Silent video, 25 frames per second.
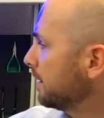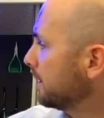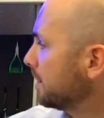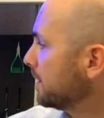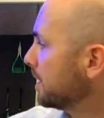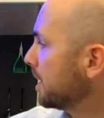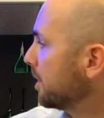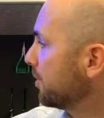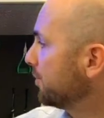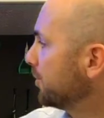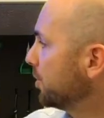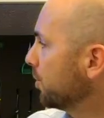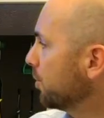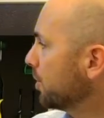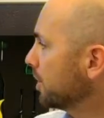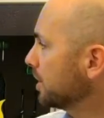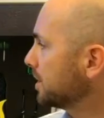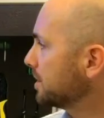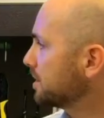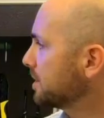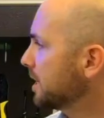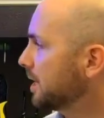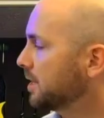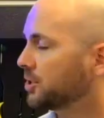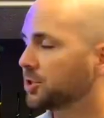Now, if your
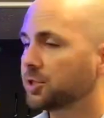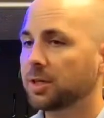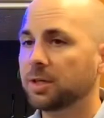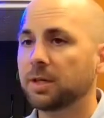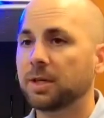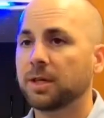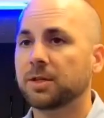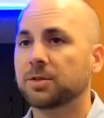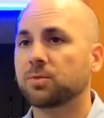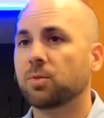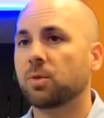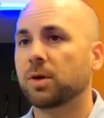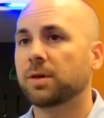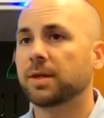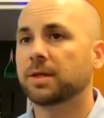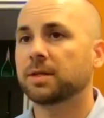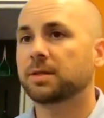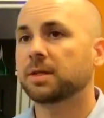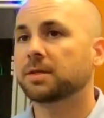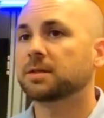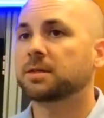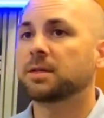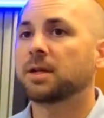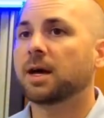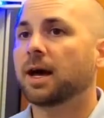organization is one that
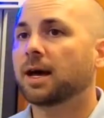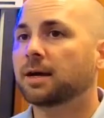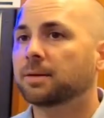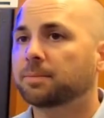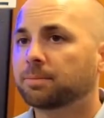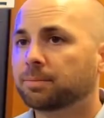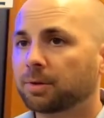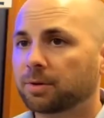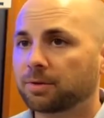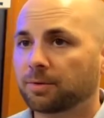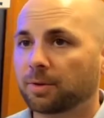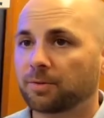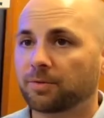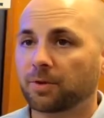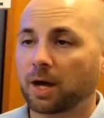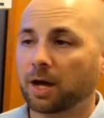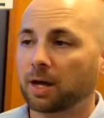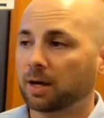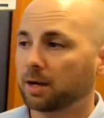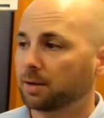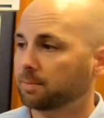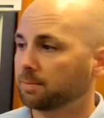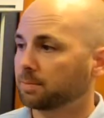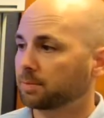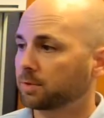does not
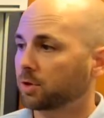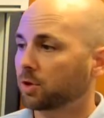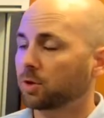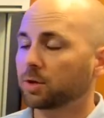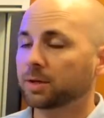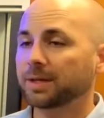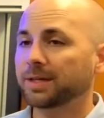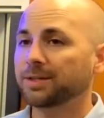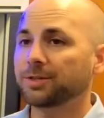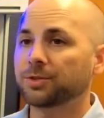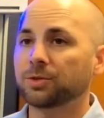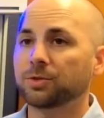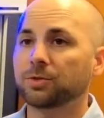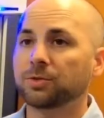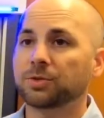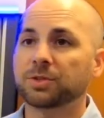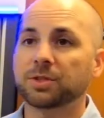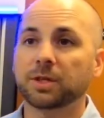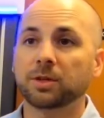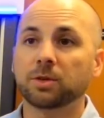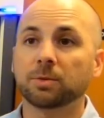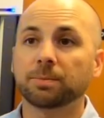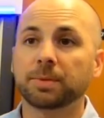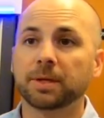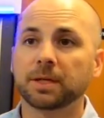currently do
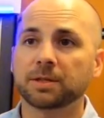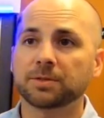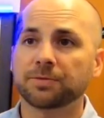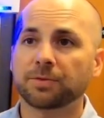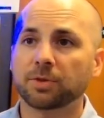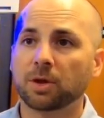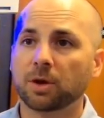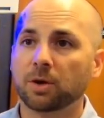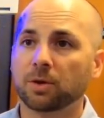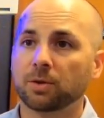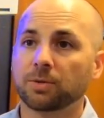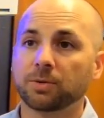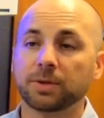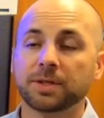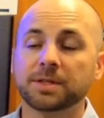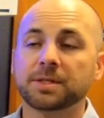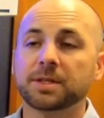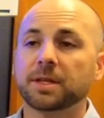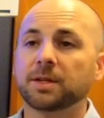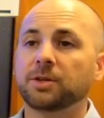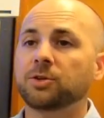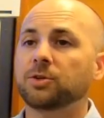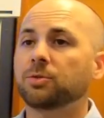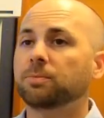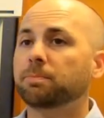single piece flow,
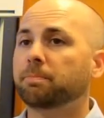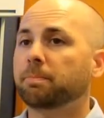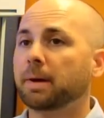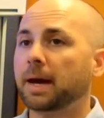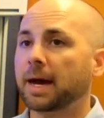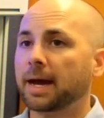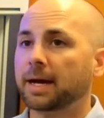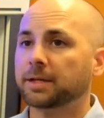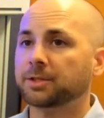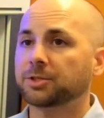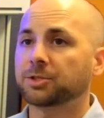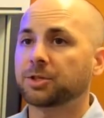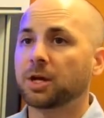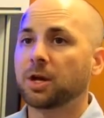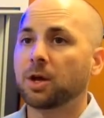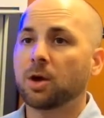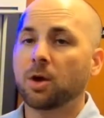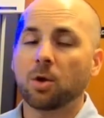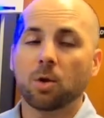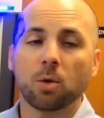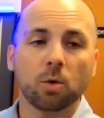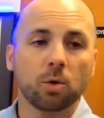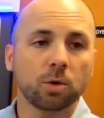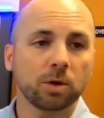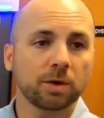instead you do batch,
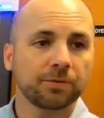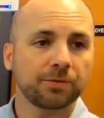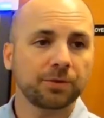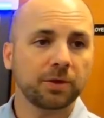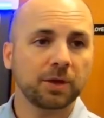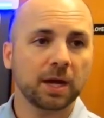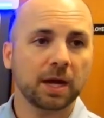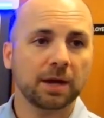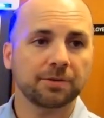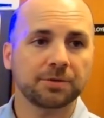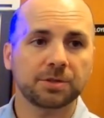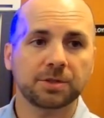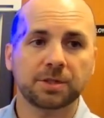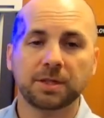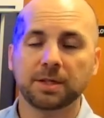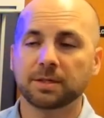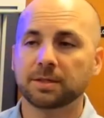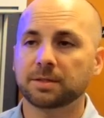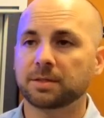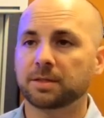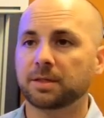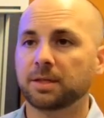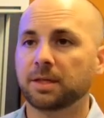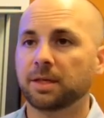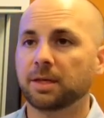or if you have
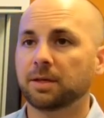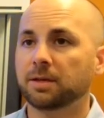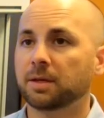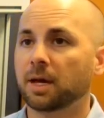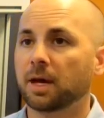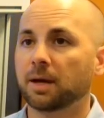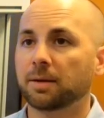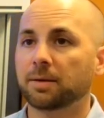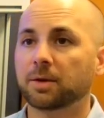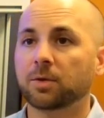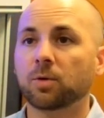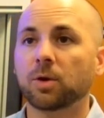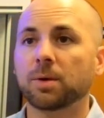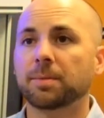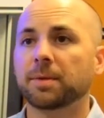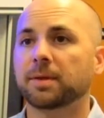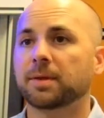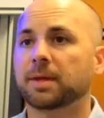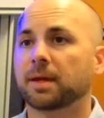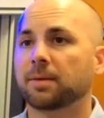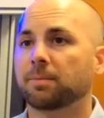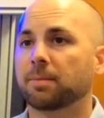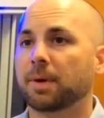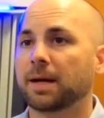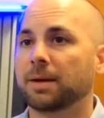CNC equipment
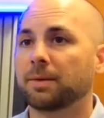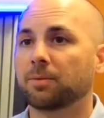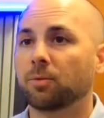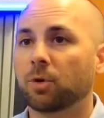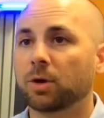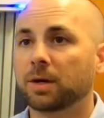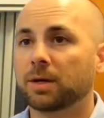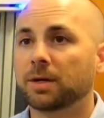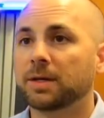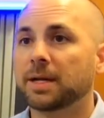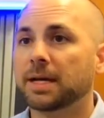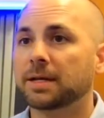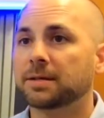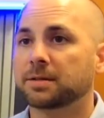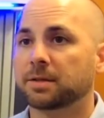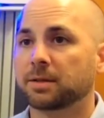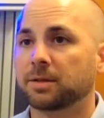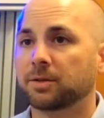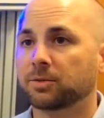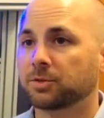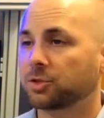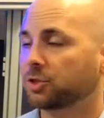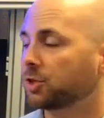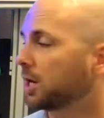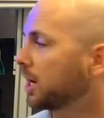that might want to nest
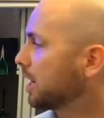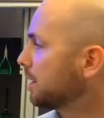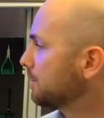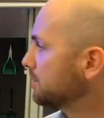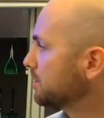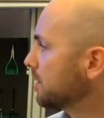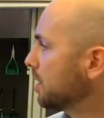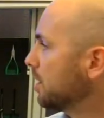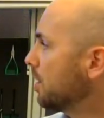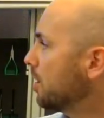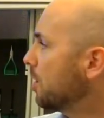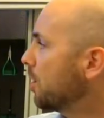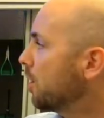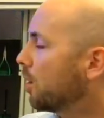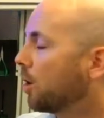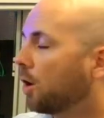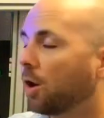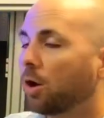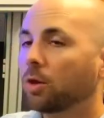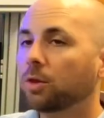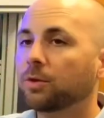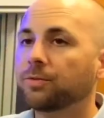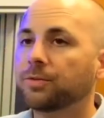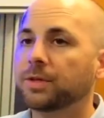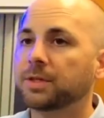those jobs,
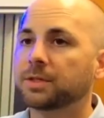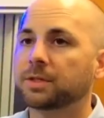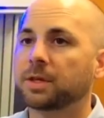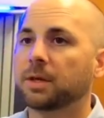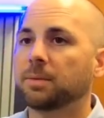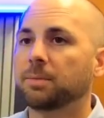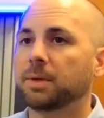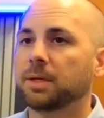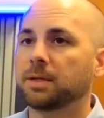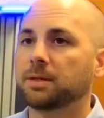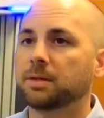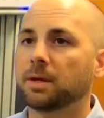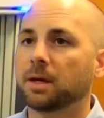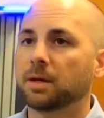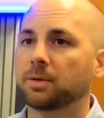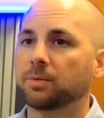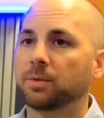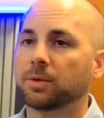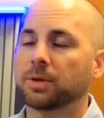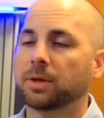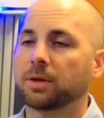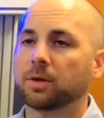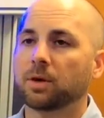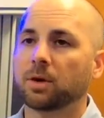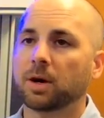all of this can be done
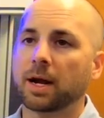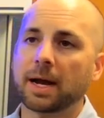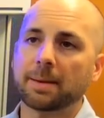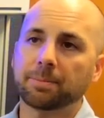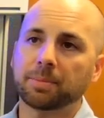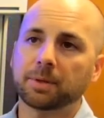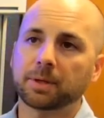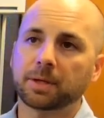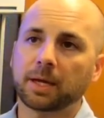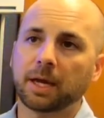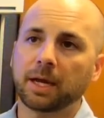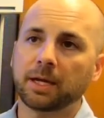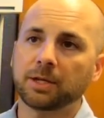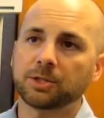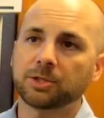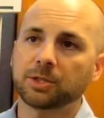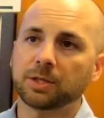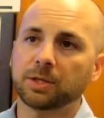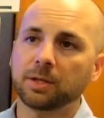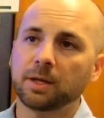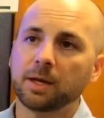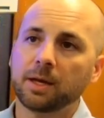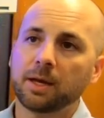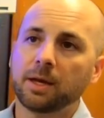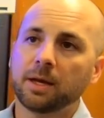within our
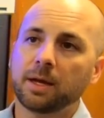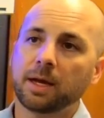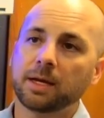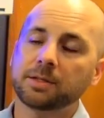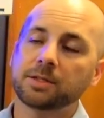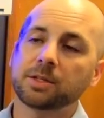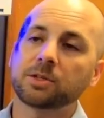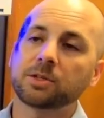application. It's